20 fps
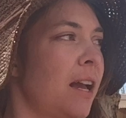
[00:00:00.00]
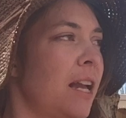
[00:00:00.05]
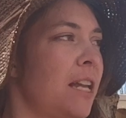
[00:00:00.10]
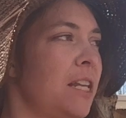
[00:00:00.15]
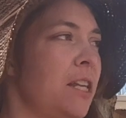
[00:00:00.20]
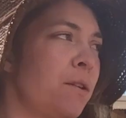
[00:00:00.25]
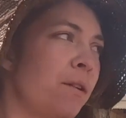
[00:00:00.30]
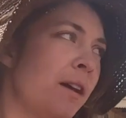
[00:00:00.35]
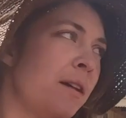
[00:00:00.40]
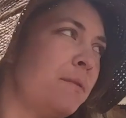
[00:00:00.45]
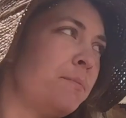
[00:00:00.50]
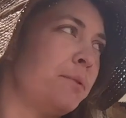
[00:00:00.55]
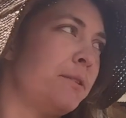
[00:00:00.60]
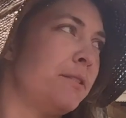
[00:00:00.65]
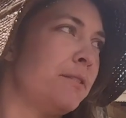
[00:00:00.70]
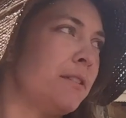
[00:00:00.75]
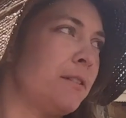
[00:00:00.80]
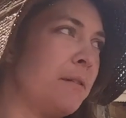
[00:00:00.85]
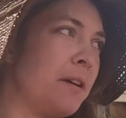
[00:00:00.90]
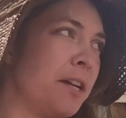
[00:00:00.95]
And you had
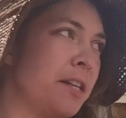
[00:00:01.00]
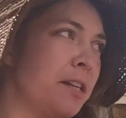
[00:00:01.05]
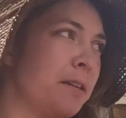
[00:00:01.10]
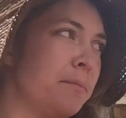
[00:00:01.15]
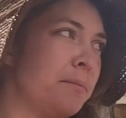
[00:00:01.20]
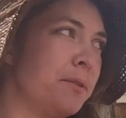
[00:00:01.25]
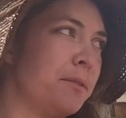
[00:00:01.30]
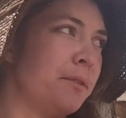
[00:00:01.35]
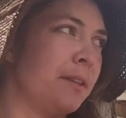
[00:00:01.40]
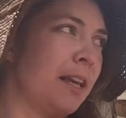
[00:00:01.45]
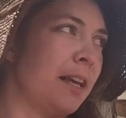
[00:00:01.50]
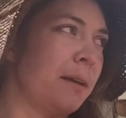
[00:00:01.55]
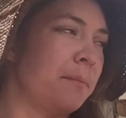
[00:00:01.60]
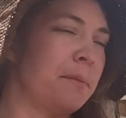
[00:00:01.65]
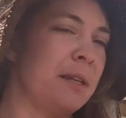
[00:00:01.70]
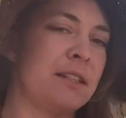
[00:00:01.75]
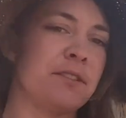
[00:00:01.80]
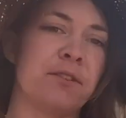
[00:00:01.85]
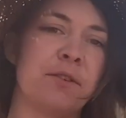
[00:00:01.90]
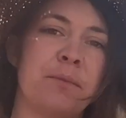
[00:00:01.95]
Pluto on your moon like
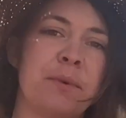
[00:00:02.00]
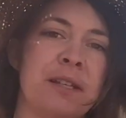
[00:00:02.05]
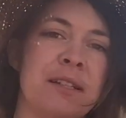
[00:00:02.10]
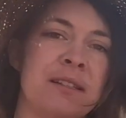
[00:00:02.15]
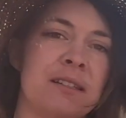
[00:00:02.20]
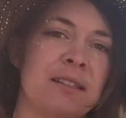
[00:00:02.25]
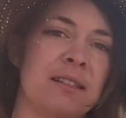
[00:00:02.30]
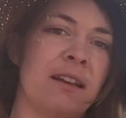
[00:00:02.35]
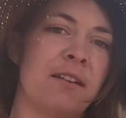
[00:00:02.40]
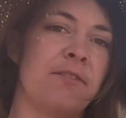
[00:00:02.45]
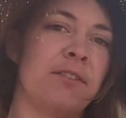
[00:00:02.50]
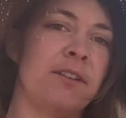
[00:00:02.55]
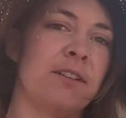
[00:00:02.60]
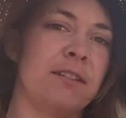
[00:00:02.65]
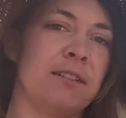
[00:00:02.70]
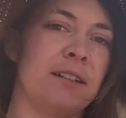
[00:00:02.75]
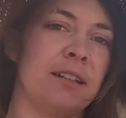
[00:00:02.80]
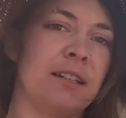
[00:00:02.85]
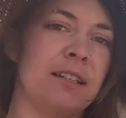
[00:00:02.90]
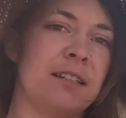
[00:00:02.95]
me, so we
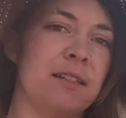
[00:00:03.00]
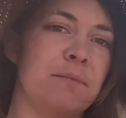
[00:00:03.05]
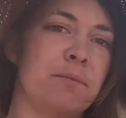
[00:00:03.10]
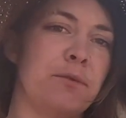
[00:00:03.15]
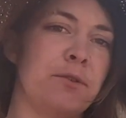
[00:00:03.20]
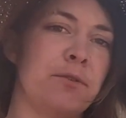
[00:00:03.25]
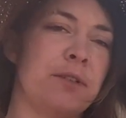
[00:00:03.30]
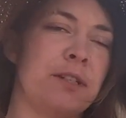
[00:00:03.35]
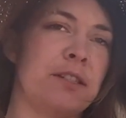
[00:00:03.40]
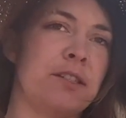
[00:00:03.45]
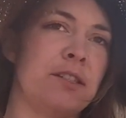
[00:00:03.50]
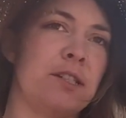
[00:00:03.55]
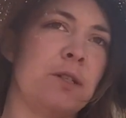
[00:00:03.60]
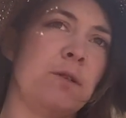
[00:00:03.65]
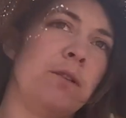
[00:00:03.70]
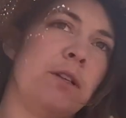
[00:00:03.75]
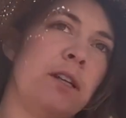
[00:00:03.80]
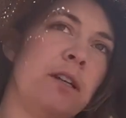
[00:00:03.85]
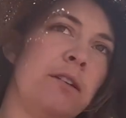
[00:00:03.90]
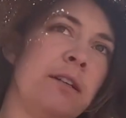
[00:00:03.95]
discovered his moon is
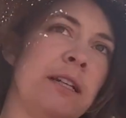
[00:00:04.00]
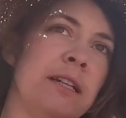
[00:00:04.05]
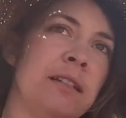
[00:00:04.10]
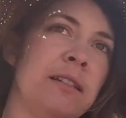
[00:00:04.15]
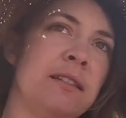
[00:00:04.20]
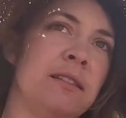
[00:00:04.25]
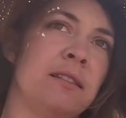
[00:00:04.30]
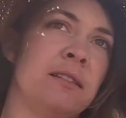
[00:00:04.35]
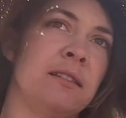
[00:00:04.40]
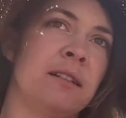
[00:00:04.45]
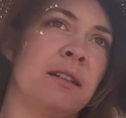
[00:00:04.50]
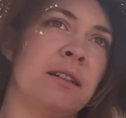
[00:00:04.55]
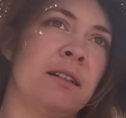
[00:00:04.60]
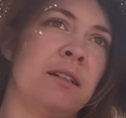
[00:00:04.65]
2 degrees